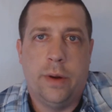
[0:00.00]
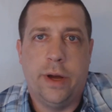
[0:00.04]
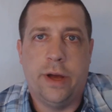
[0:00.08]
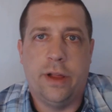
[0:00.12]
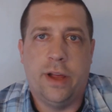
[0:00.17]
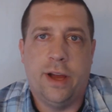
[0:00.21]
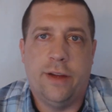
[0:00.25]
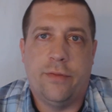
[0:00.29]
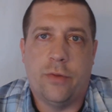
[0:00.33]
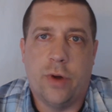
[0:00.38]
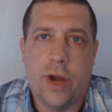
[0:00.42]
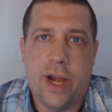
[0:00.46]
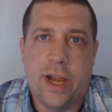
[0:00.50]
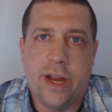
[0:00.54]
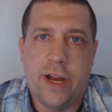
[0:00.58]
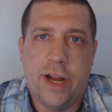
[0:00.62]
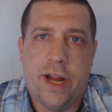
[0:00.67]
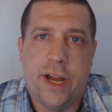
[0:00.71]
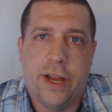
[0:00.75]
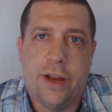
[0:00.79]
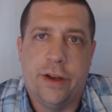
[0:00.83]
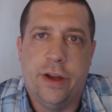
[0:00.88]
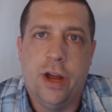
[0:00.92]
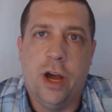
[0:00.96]
Well, I've
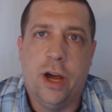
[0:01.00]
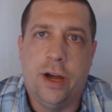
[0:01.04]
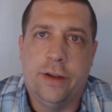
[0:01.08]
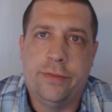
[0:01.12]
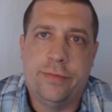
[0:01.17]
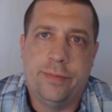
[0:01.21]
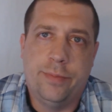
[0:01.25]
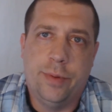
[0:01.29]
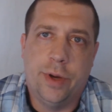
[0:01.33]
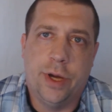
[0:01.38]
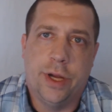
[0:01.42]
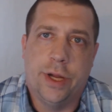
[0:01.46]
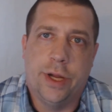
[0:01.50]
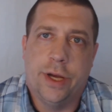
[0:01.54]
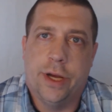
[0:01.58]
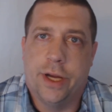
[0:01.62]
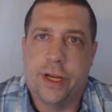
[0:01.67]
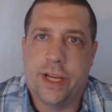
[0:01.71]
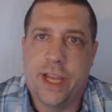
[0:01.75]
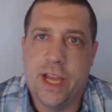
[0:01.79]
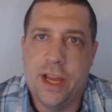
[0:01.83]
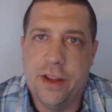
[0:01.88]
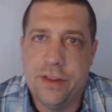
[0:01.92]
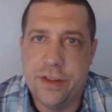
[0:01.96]
ranted on enough, but
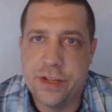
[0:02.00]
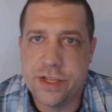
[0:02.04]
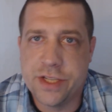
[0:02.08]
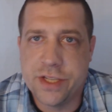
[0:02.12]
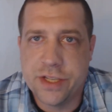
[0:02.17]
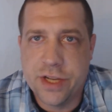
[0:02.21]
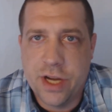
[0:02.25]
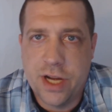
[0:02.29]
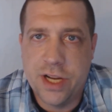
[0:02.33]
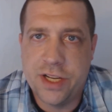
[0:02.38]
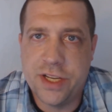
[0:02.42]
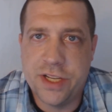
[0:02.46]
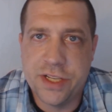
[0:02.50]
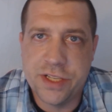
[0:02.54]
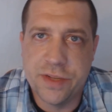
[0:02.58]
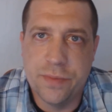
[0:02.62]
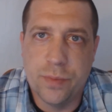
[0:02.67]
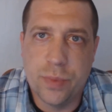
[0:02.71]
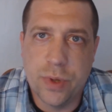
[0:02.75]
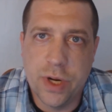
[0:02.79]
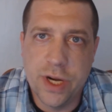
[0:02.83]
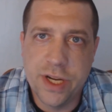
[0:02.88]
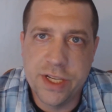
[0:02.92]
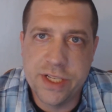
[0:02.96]
again, this is
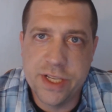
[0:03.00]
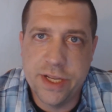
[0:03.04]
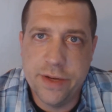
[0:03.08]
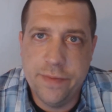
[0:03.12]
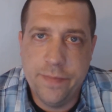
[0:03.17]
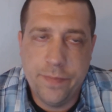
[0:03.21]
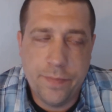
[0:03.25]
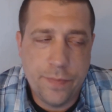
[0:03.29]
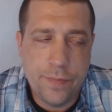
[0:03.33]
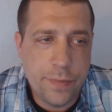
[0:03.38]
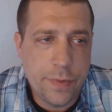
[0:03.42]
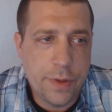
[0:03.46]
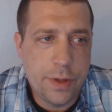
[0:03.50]
Autism Brings It.